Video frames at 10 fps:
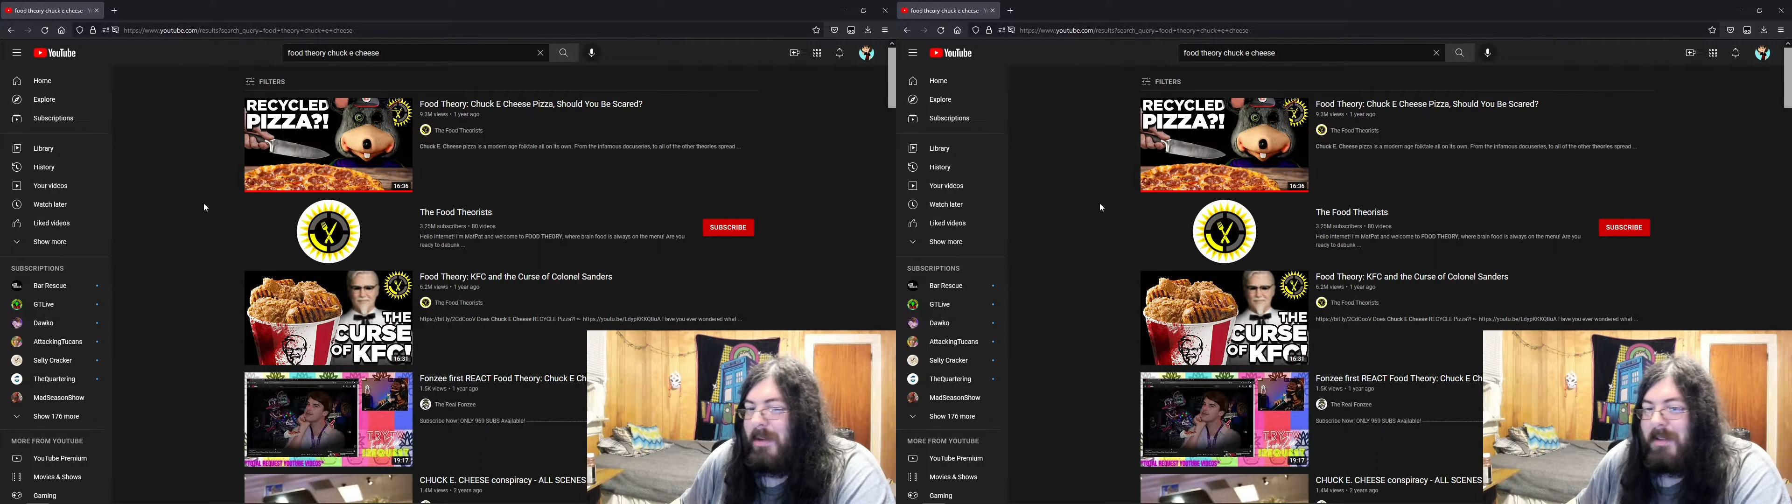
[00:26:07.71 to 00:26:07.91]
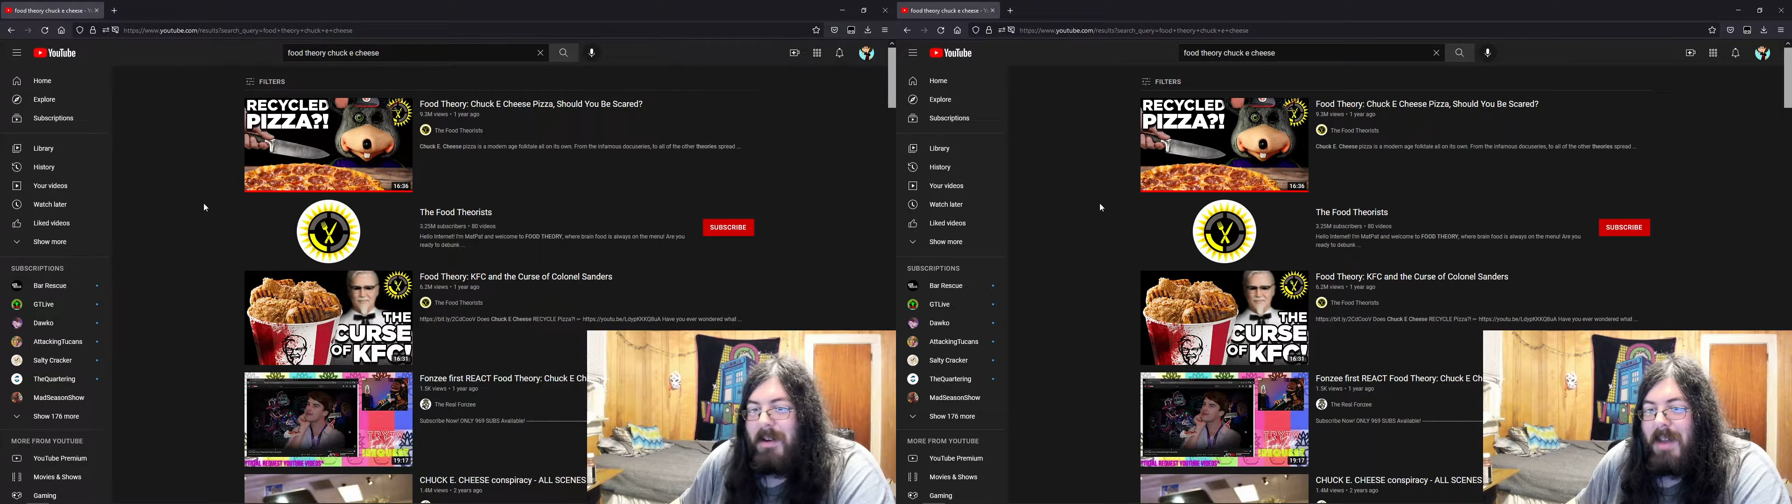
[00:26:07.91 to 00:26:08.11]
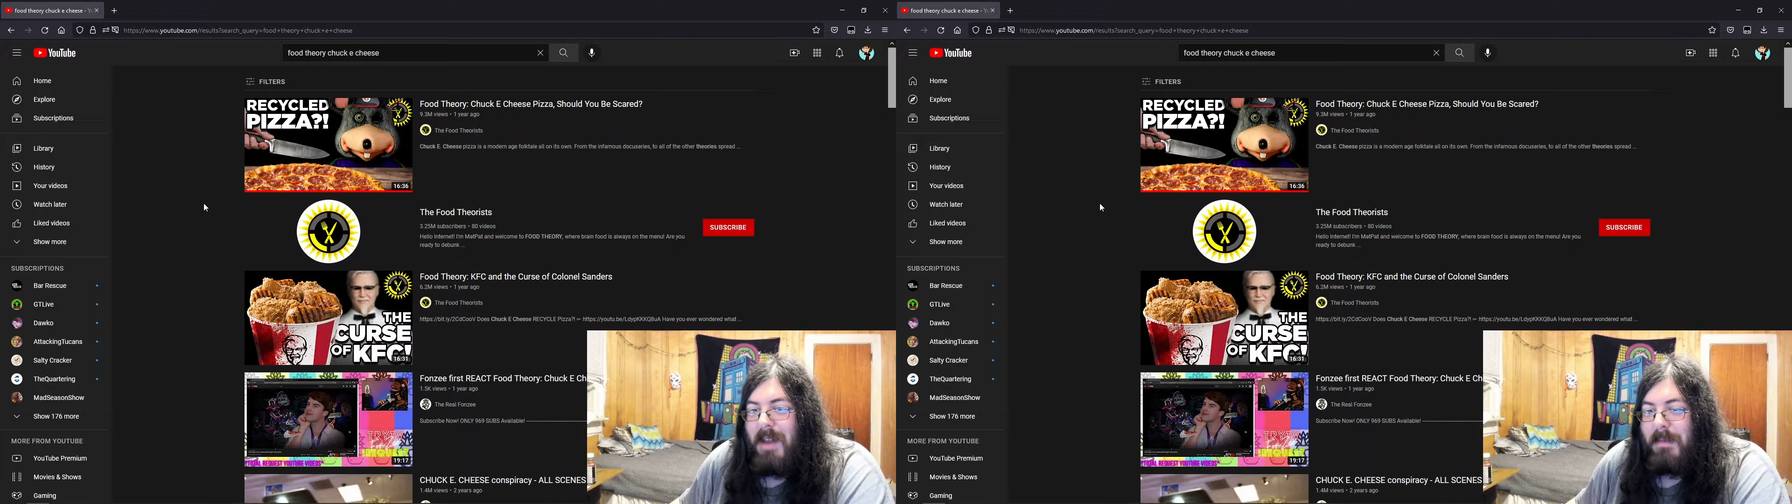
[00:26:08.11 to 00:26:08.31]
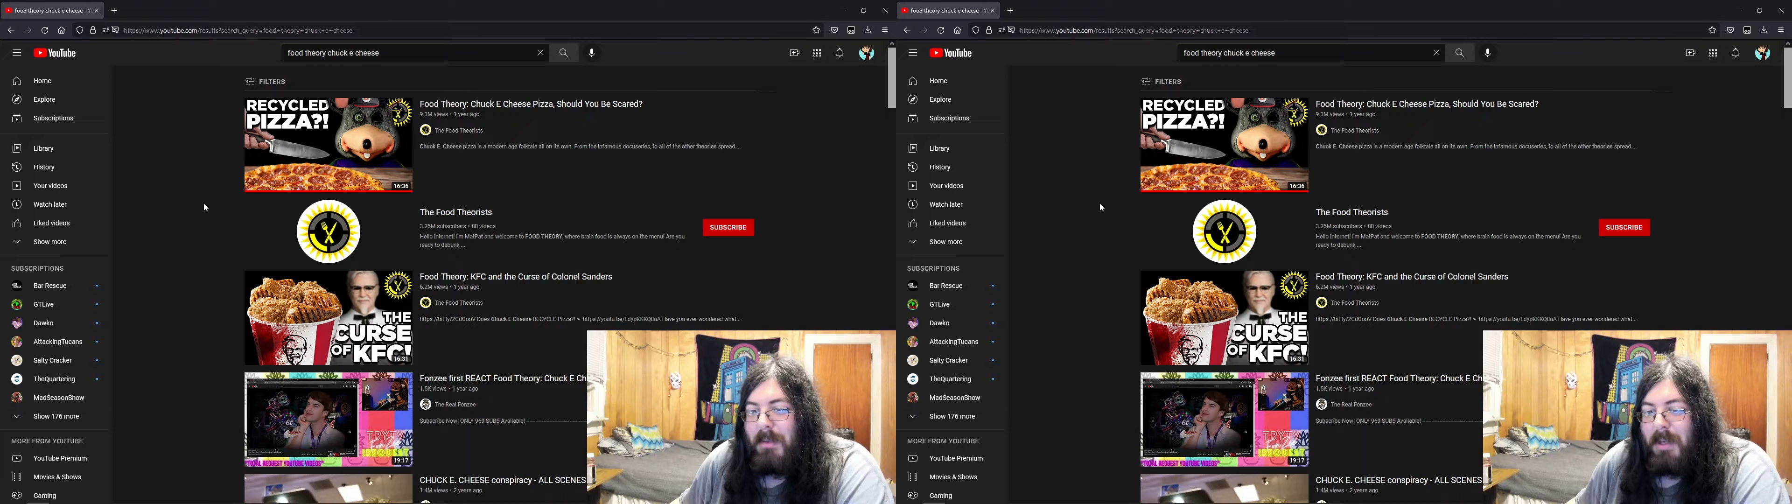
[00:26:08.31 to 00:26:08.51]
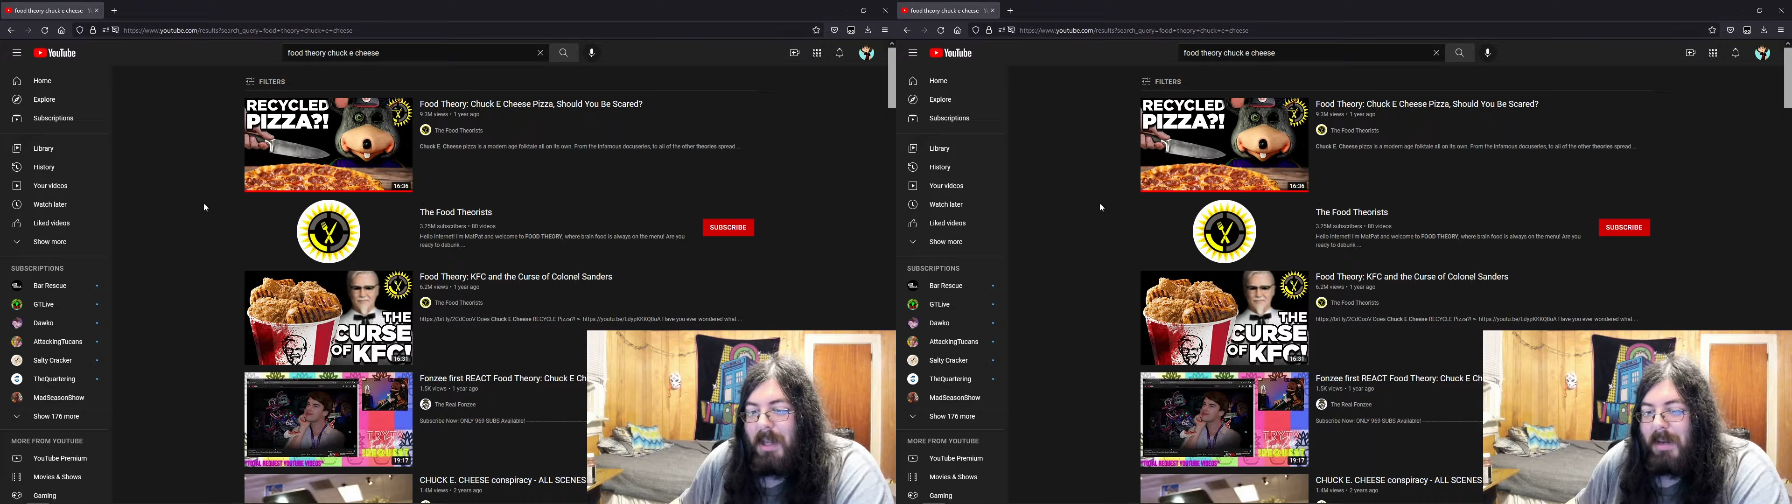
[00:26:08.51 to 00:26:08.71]
it's going to end up
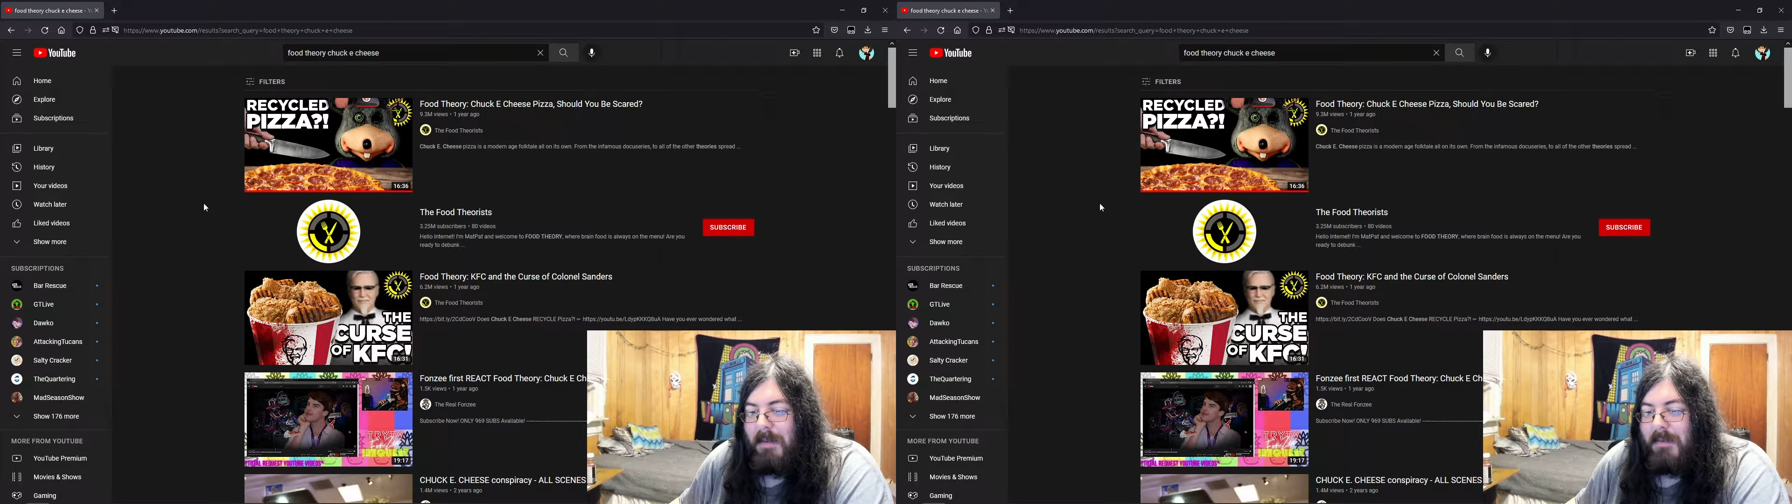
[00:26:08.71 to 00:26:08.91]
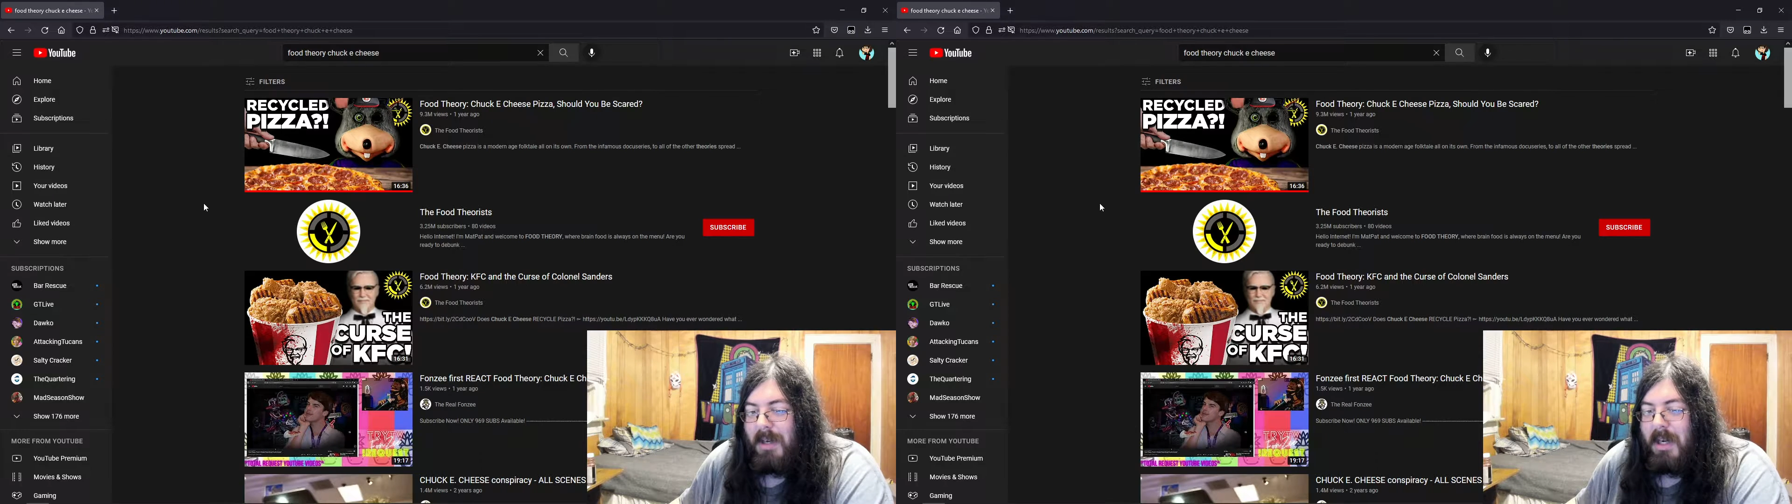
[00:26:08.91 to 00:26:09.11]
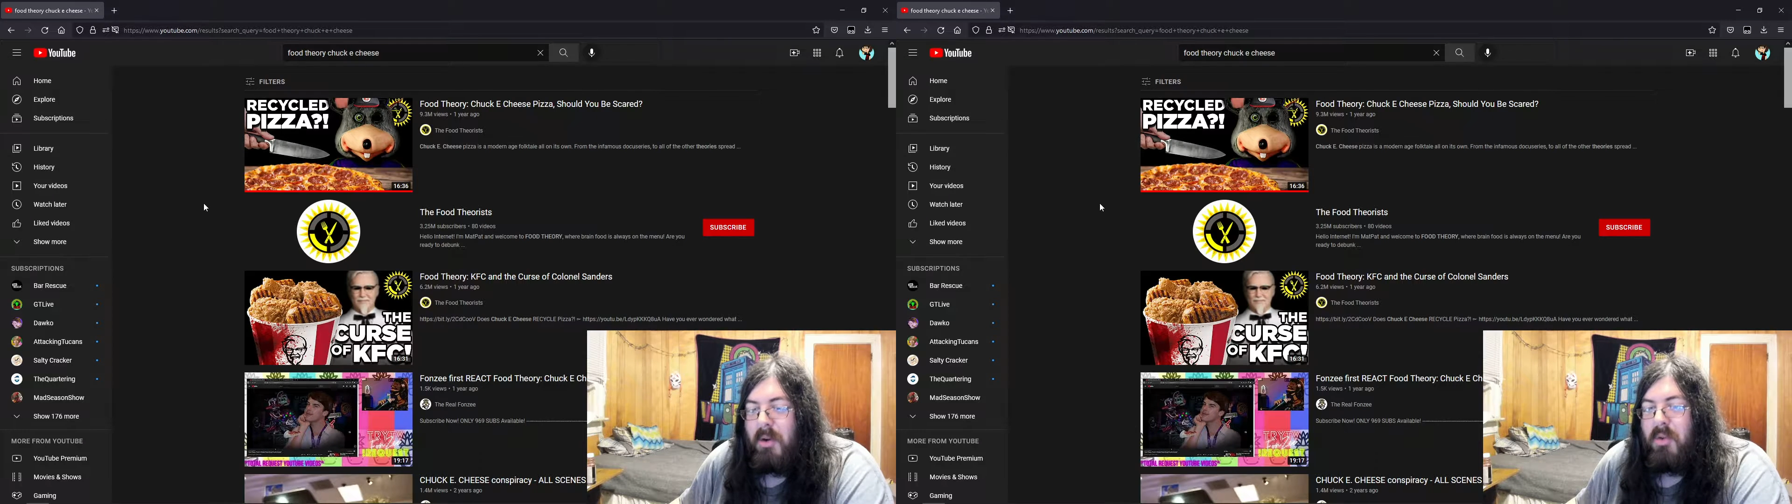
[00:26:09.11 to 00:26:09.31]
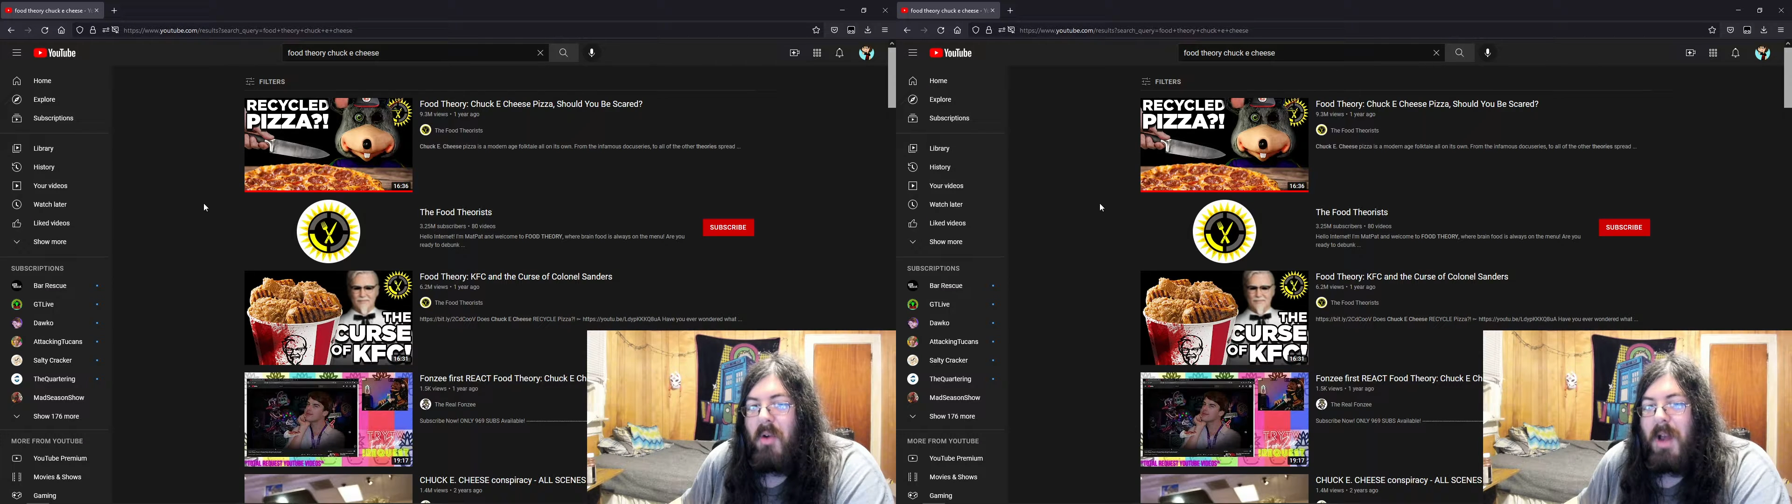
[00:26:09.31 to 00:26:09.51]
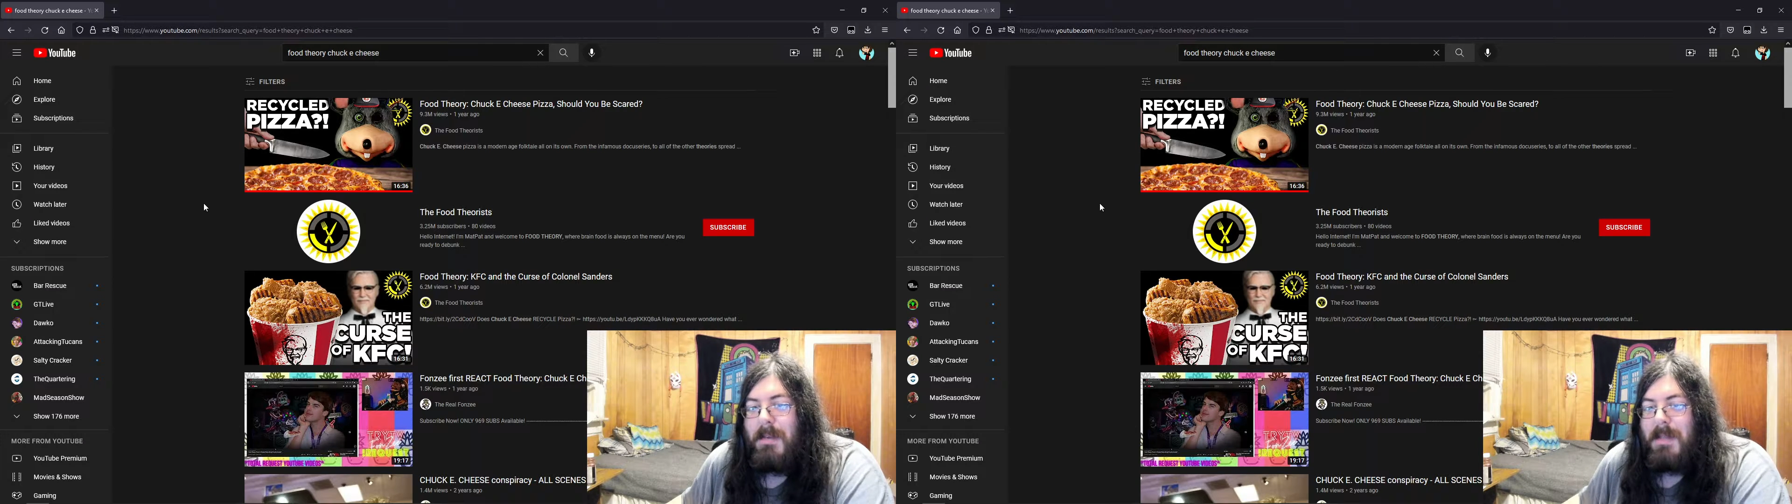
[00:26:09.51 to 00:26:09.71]
looking like a freaking
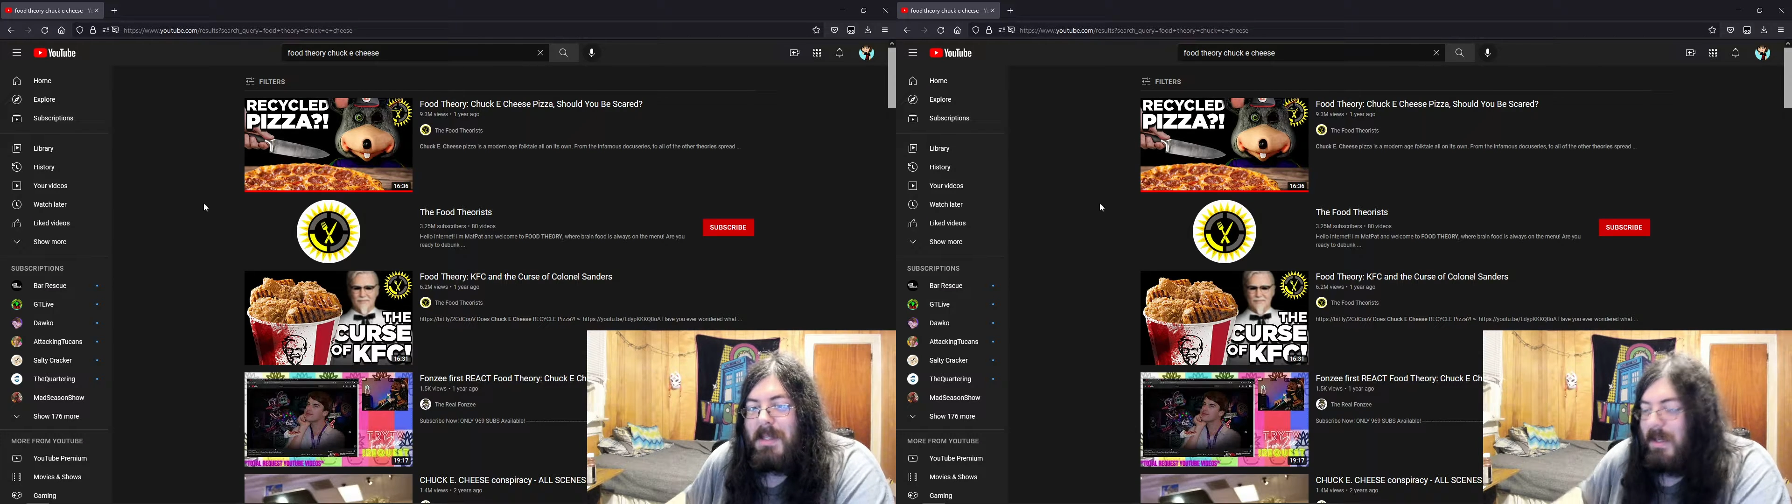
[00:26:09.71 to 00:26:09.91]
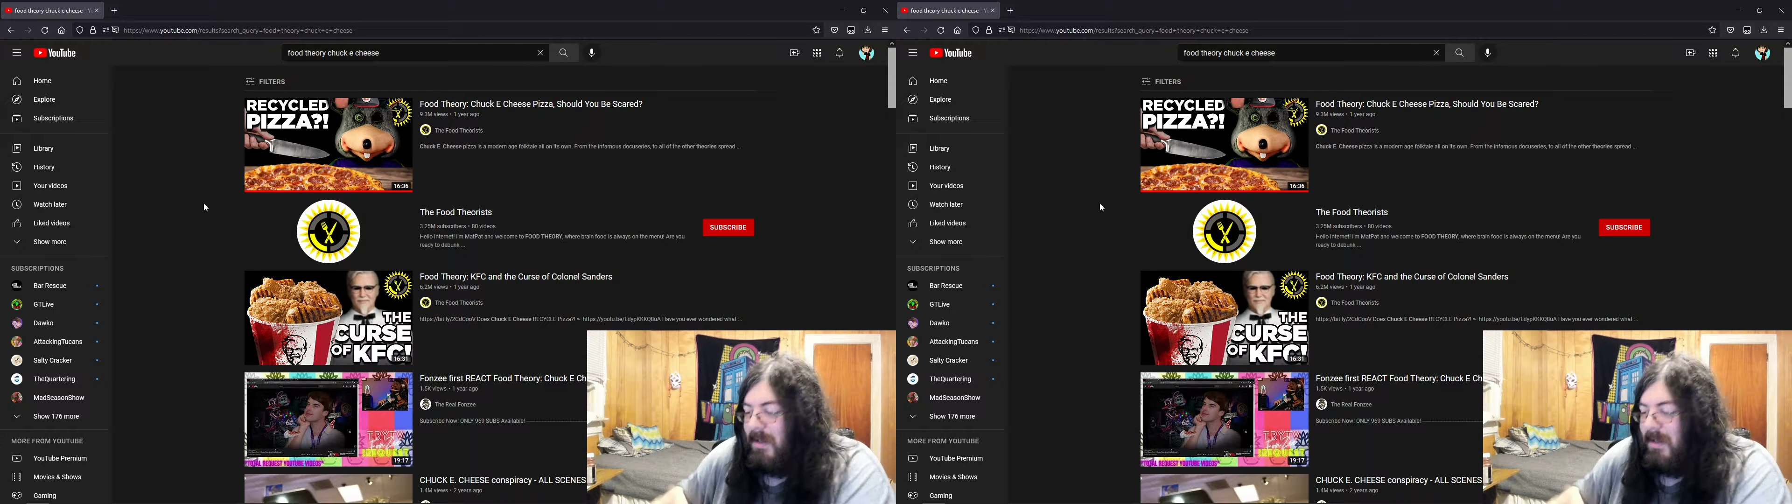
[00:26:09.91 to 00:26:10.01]
crime scene.